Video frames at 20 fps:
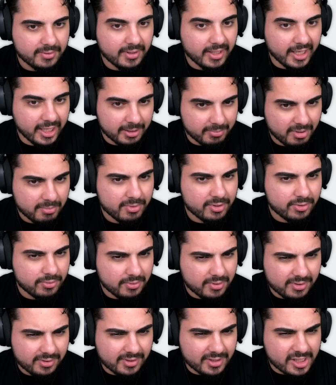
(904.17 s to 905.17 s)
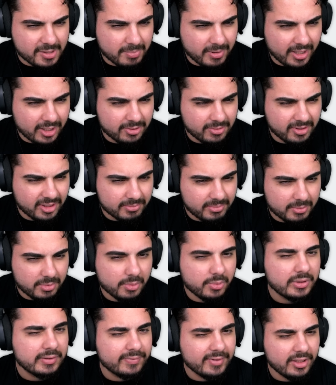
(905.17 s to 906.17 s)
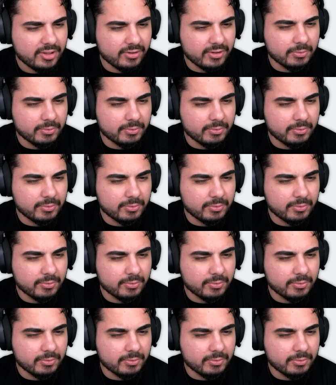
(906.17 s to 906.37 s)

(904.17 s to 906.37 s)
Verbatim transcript: I remember doing this, but I don't remember what video it